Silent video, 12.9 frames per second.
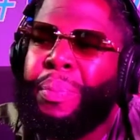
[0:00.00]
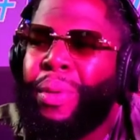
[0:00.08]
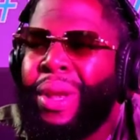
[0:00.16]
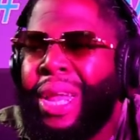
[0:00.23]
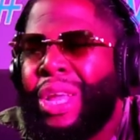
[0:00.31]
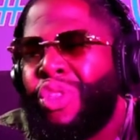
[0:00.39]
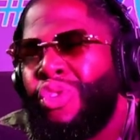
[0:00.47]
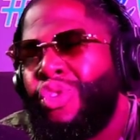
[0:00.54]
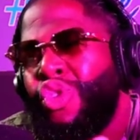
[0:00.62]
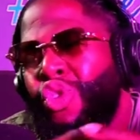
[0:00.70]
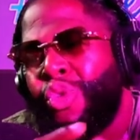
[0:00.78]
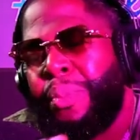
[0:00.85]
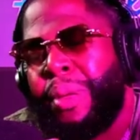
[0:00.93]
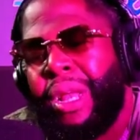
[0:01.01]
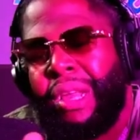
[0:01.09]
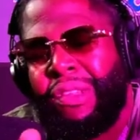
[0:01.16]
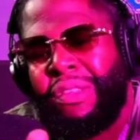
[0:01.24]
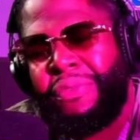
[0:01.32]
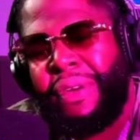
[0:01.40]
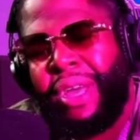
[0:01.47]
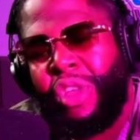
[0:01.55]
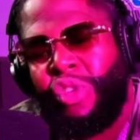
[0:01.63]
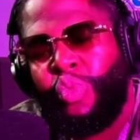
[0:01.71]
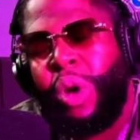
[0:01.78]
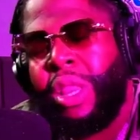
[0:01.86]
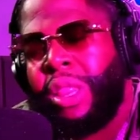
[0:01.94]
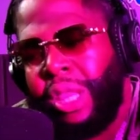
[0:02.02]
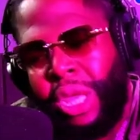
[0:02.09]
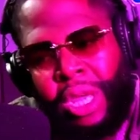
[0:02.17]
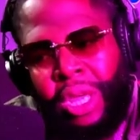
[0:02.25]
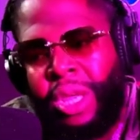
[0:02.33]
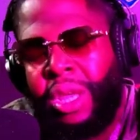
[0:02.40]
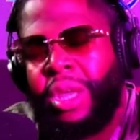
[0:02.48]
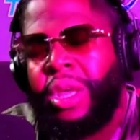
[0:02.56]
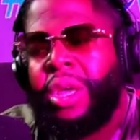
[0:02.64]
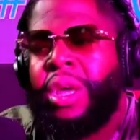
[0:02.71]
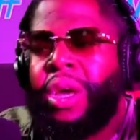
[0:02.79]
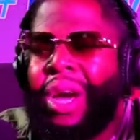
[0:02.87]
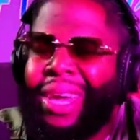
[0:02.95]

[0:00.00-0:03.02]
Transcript: You know, people like you to be classified as one thing.